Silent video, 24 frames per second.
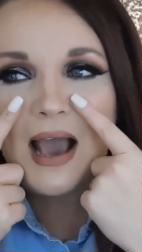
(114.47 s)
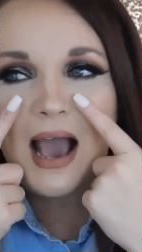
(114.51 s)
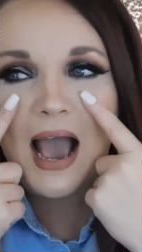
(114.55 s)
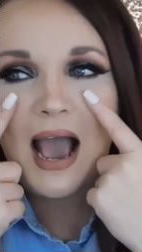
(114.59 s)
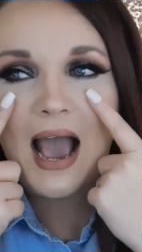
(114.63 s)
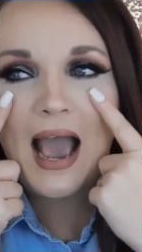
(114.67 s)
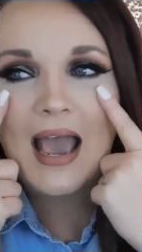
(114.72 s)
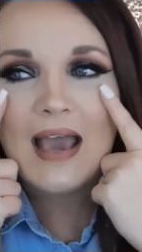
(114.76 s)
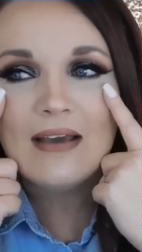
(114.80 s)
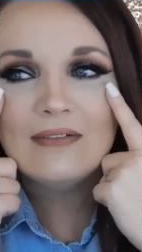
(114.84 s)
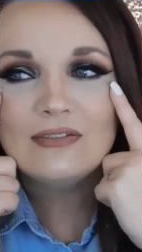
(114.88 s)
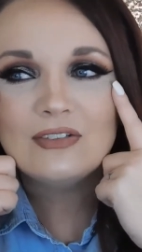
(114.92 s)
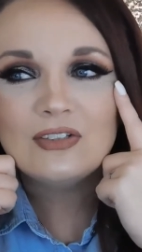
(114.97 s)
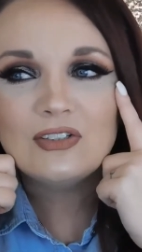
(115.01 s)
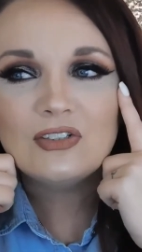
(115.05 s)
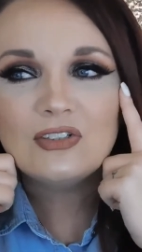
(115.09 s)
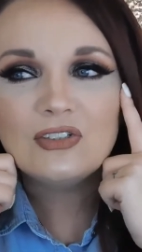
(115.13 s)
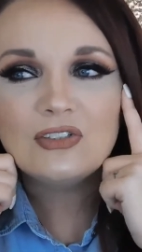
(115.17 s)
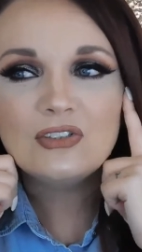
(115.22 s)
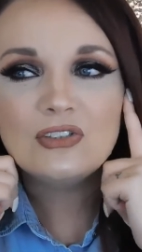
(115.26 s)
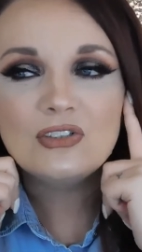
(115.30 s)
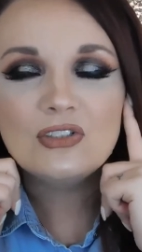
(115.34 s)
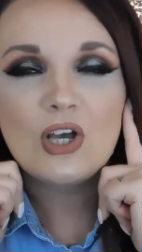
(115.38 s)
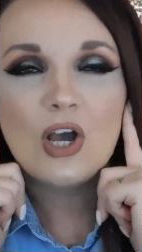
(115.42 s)
I have
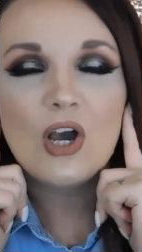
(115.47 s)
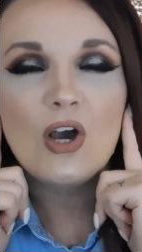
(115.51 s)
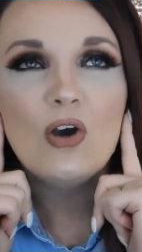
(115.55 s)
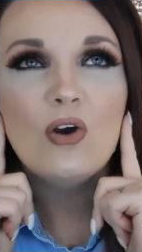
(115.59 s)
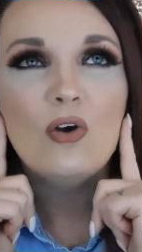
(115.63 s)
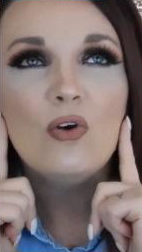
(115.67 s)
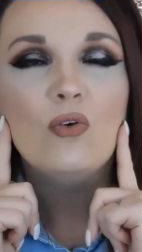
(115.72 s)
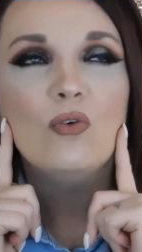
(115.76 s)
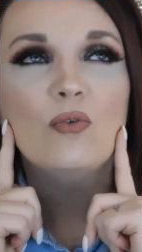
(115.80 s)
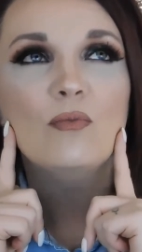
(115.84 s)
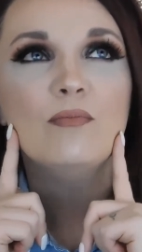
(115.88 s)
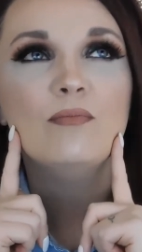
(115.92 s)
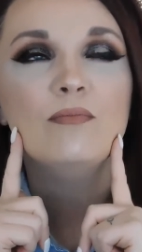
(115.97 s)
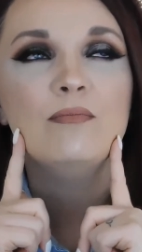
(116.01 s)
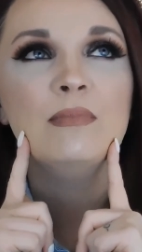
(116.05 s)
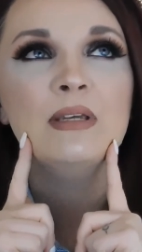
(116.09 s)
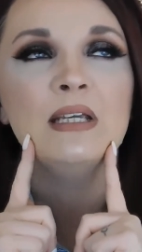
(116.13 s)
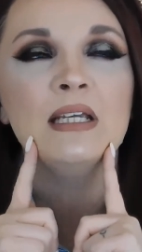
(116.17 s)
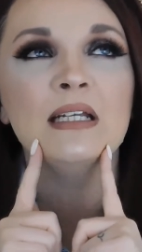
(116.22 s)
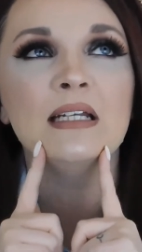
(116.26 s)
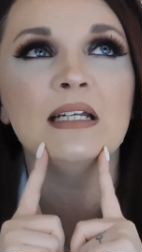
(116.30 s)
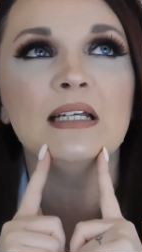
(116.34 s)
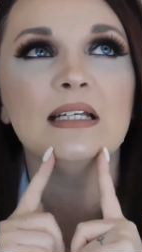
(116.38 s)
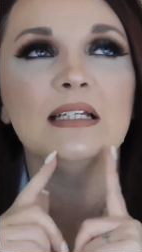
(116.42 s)
so
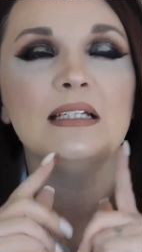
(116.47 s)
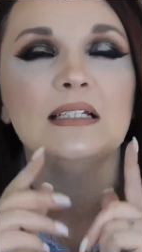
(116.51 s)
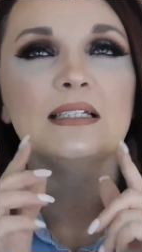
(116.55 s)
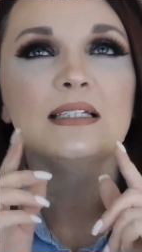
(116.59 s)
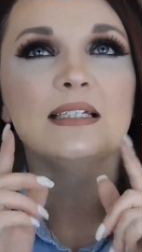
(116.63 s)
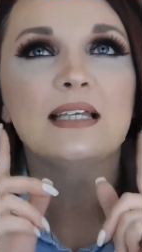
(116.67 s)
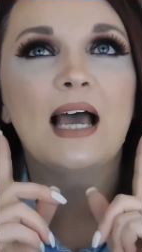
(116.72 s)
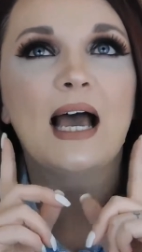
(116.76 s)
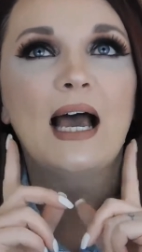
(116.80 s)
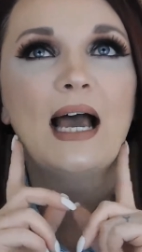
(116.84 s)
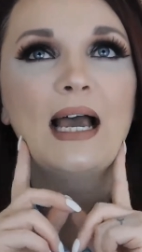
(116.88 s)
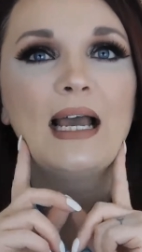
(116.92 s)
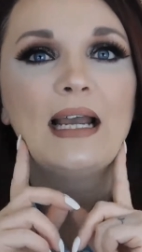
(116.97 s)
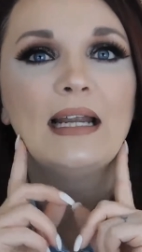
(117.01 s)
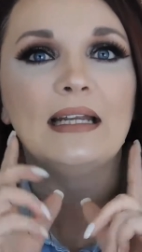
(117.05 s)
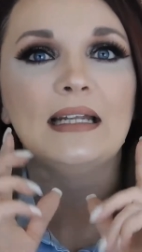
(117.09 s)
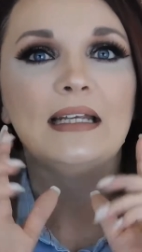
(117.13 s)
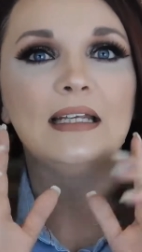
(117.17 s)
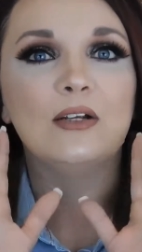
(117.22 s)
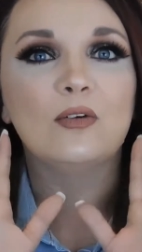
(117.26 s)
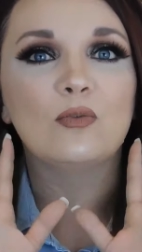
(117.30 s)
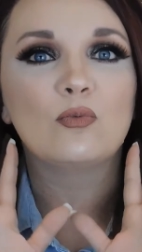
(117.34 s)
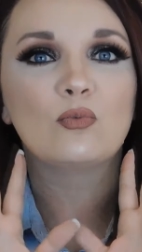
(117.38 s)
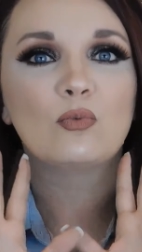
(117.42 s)
many
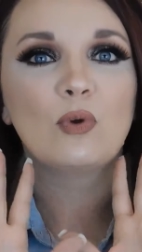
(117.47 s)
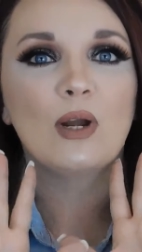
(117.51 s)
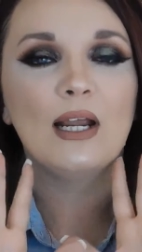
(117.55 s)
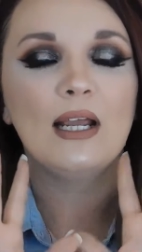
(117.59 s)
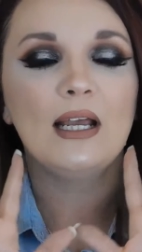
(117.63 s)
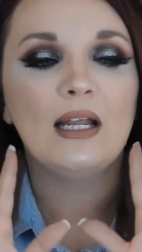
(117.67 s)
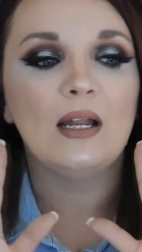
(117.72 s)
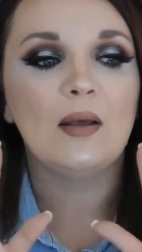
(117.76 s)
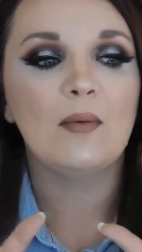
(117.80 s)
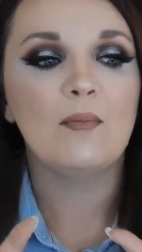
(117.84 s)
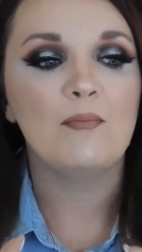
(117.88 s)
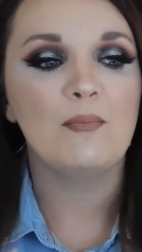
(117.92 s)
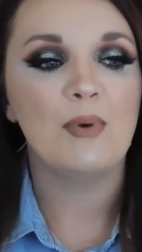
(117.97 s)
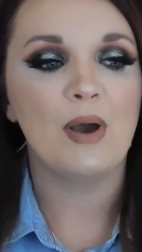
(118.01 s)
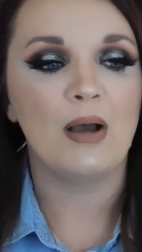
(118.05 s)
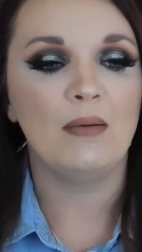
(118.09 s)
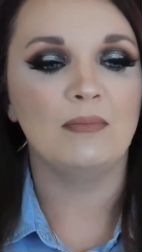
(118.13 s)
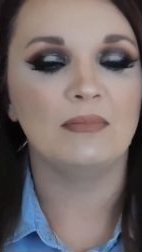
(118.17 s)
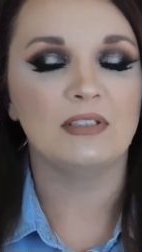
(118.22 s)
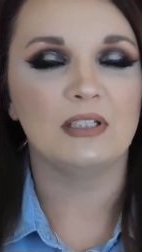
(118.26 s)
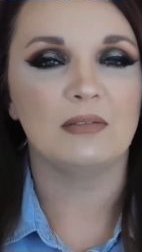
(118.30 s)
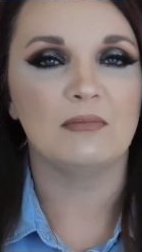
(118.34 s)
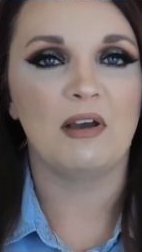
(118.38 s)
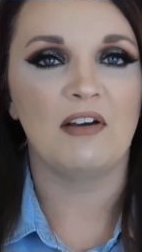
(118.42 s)
tiny red
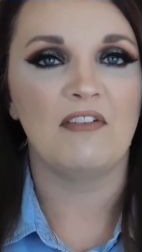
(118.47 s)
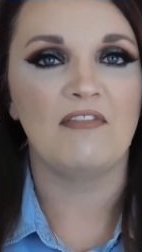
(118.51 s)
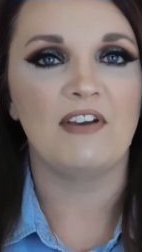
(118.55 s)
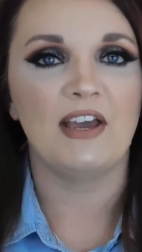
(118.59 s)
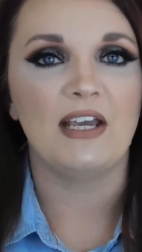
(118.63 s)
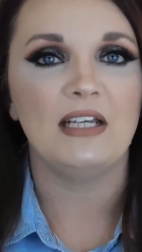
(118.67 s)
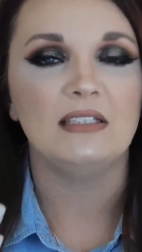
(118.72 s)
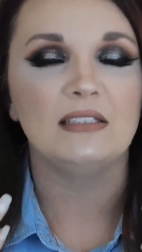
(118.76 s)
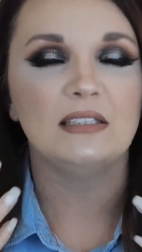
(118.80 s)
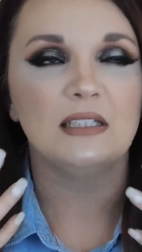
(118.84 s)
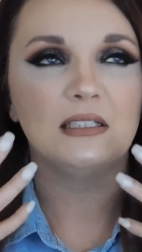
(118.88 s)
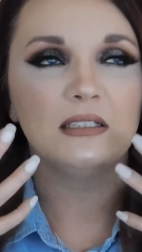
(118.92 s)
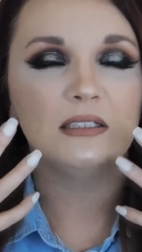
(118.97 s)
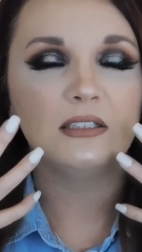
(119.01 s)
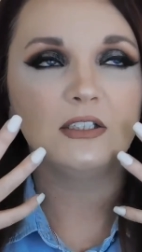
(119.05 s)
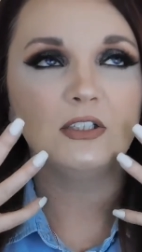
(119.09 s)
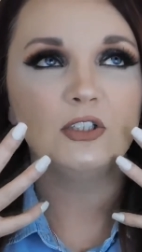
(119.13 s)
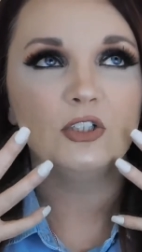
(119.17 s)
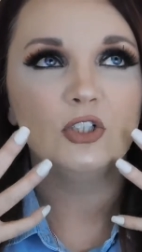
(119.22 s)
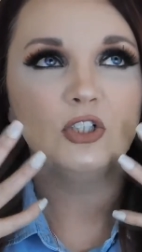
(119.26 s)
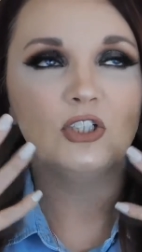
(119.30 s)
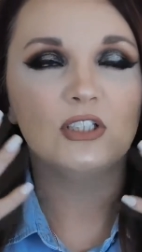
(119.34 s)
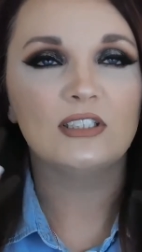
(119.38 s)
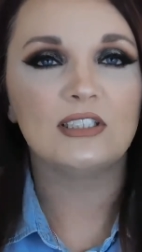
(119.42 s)
bumps on my face. It
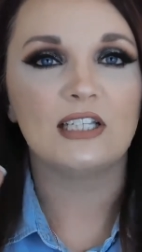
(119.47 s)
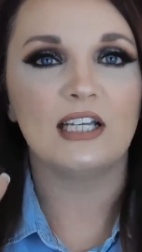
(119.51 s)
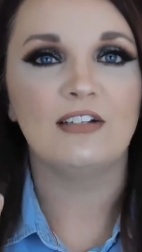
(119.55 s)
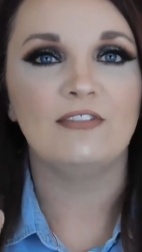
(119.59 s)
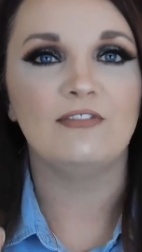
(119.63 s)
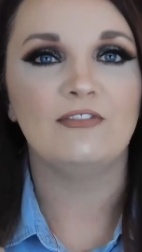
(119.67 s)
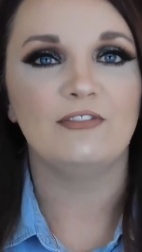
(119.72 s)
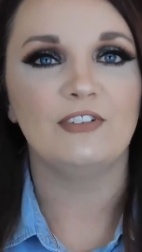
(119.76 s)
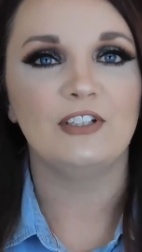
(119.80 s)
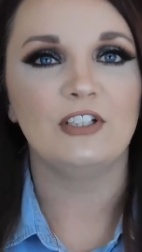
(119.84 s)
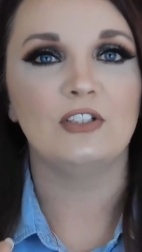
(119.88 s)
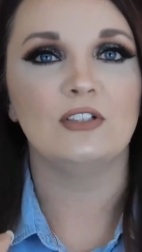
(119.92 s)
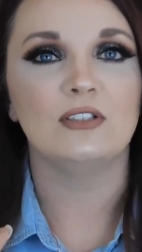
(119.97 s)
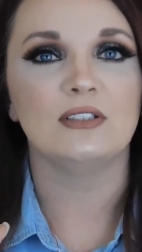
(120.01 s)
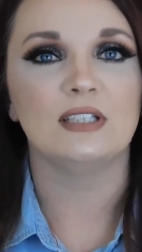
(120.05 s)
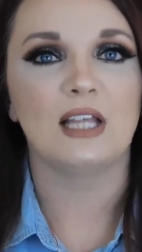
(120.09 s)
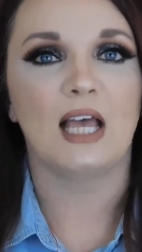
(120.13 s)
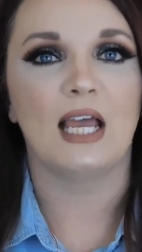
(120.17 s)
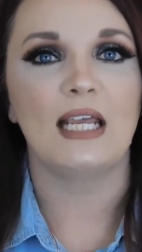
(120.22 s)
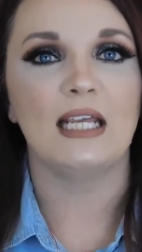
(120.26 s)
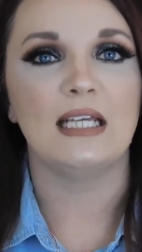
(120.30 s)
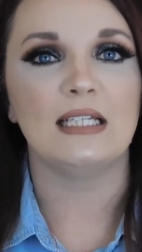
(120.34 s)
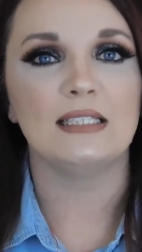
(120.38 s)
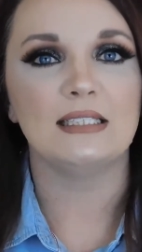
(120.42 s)
looks and feels
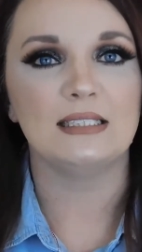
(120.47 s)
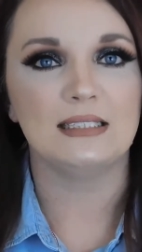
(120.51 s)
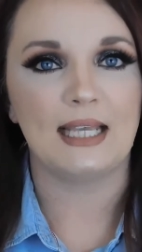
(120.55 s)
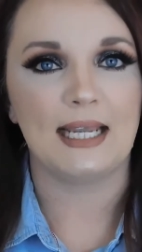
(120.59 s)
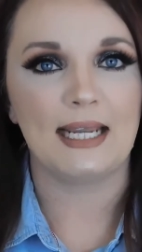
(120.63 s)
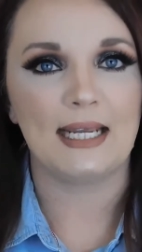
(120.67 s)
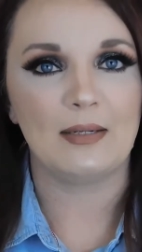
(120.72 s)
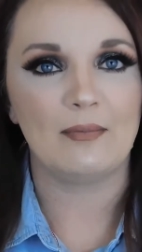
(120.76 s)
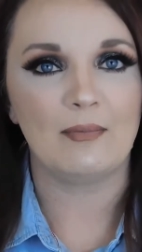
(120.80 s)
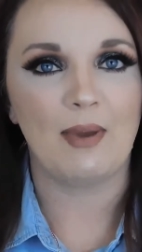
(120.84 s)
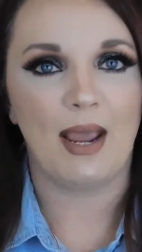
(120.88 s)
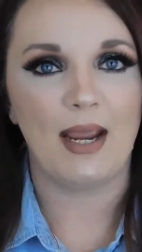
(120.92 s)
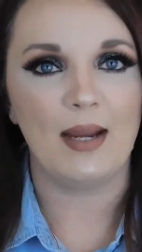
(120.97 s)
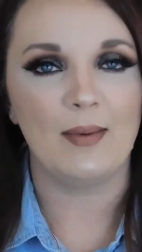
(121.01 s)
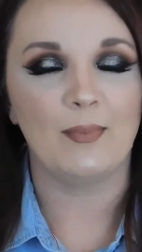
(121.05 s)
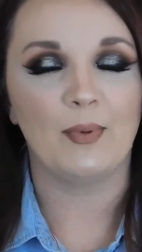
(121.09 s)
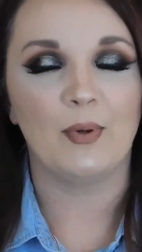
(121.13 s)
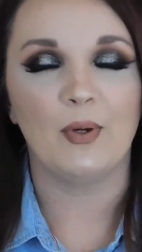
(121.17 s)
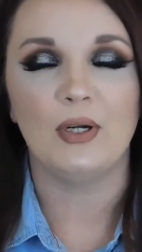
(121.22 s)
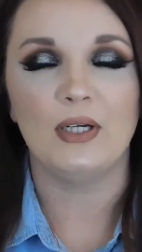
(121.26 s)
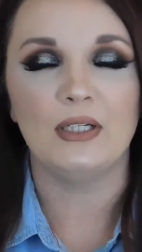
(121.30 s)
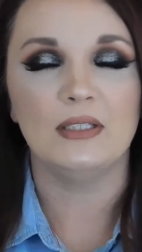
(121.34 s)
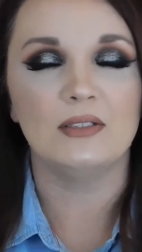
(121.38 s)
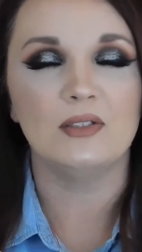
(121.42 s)
like
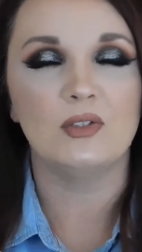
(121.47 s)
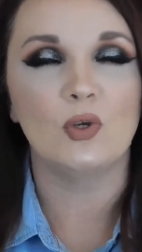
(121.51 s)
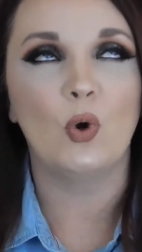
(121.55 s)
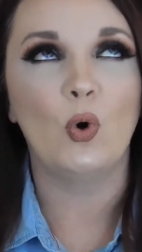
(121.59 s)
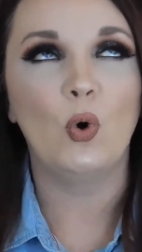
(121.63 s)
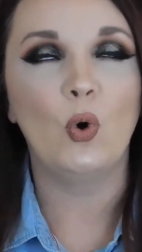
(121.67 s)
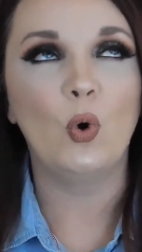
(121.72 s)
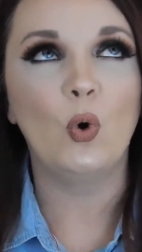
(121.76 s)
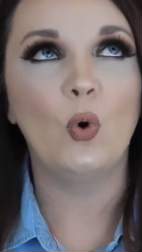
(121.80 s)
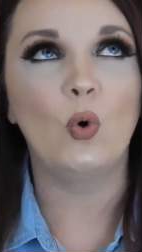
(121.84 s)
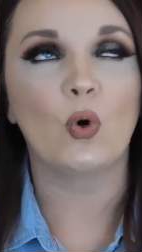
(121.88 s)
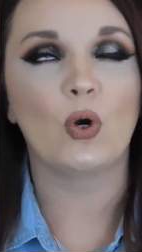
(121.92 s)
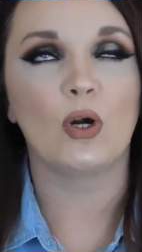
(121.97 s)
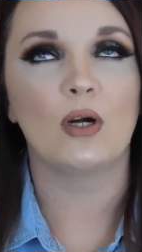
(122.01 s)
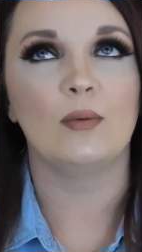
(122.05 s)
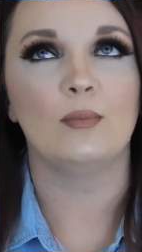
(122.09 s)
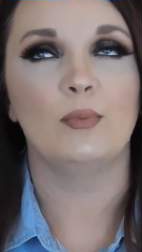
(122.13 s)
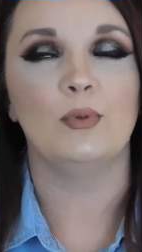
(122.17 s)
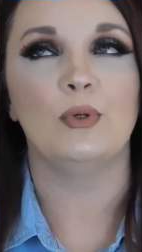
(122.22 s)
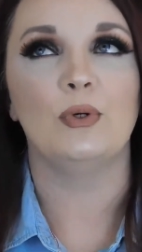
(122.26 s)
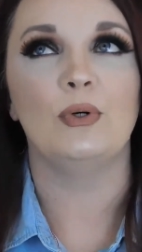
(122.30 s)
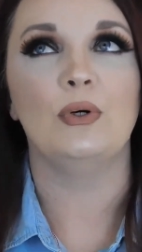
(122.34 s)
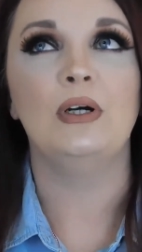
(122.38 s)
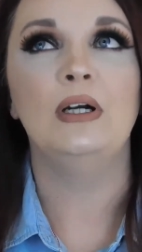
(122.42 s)
sandpaper. It's
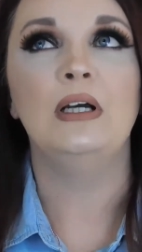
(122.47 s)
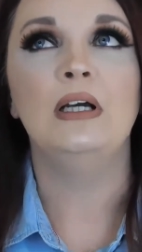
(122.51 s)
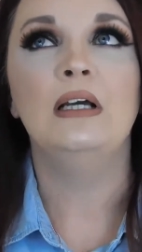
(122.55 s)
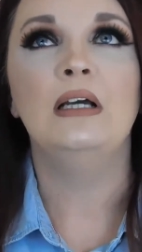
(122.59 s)
horrible.